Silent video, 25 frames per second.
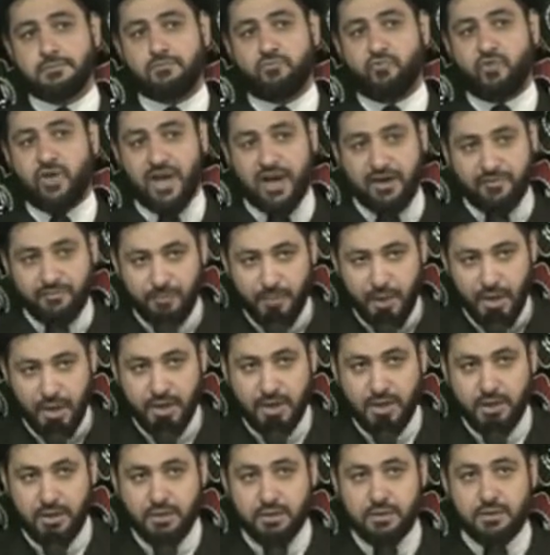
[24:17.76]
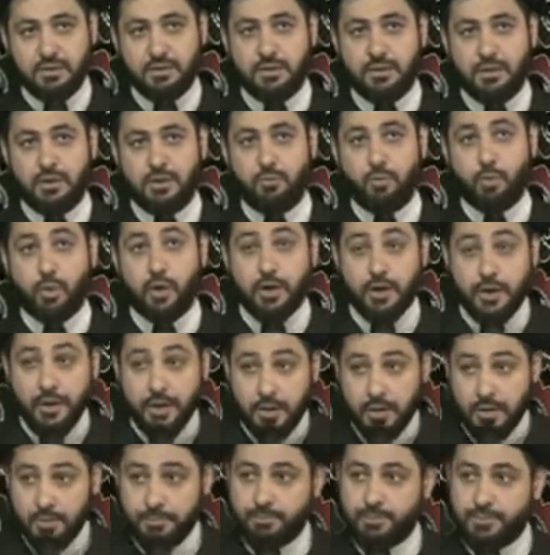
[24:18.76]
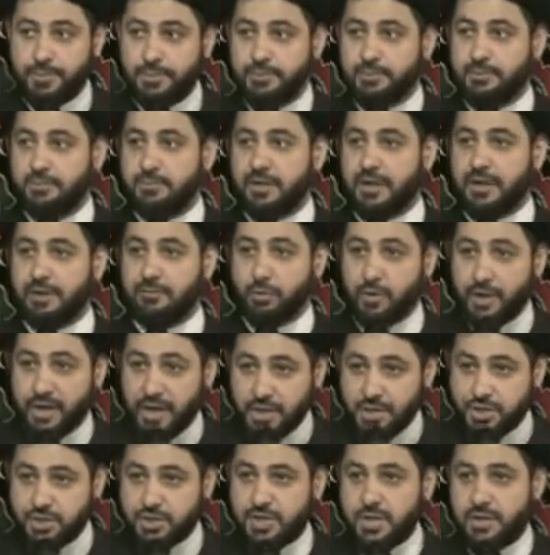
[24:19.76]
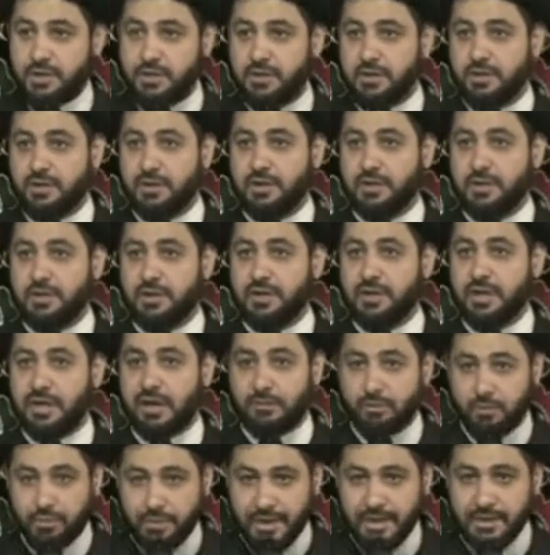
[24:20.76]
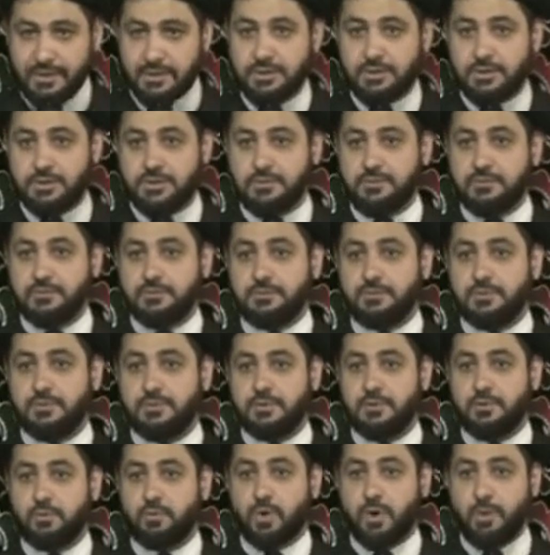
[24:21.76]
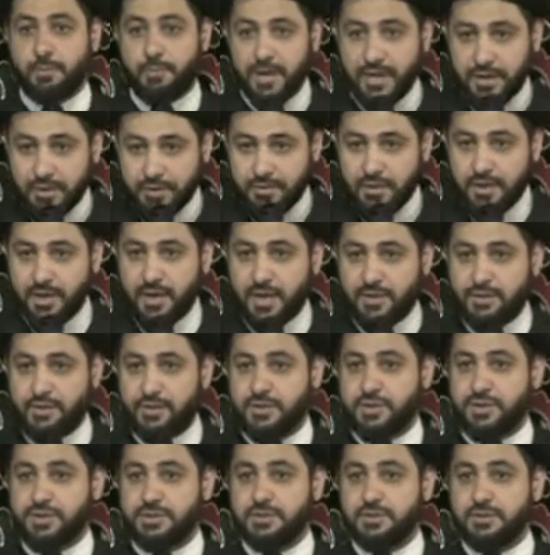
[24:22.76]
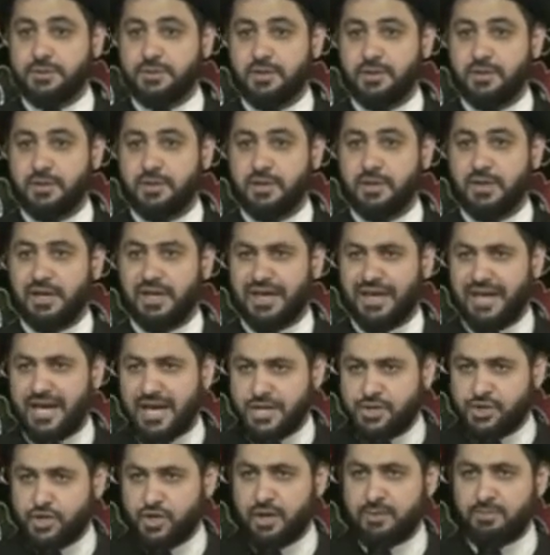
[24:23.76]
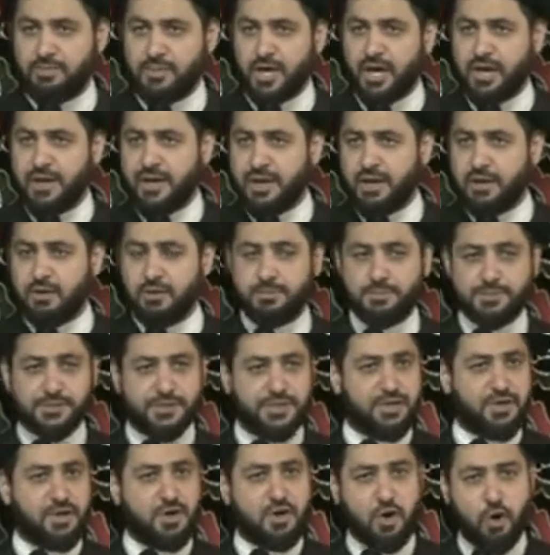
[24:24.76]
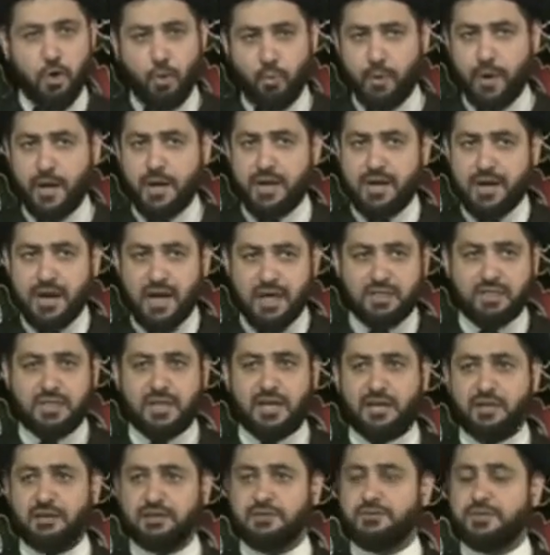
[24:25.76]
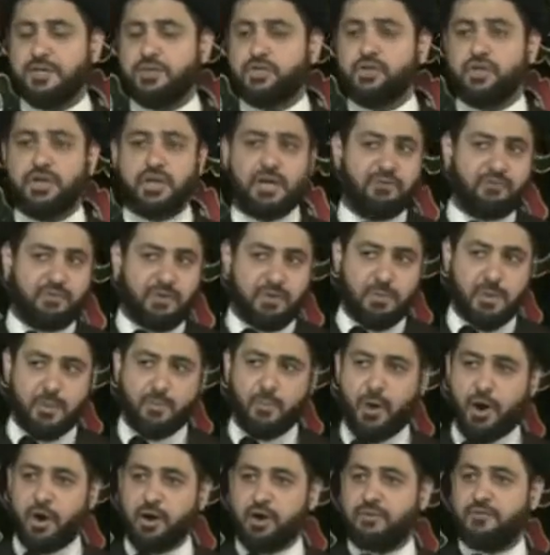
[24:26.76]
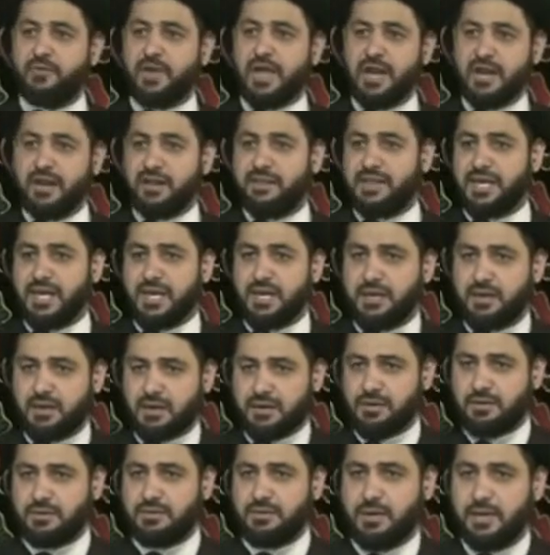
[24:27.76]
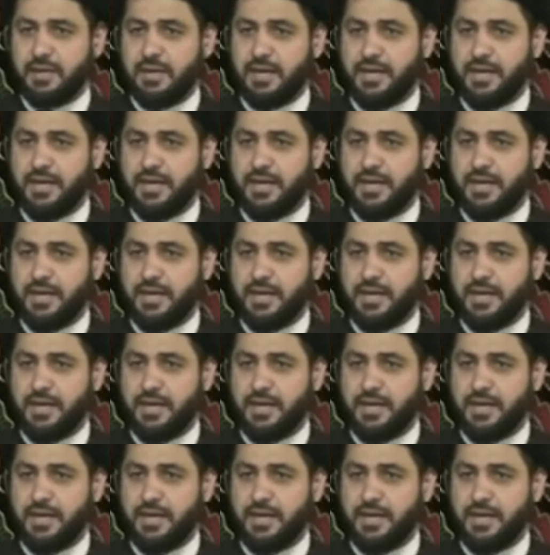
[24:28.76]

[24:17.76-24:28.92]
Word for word: We have money, we're Arab, our nation, our race, we're better than others. Ajam, non-Arabs, are no one, nothing. They shouldn't be part of anything here.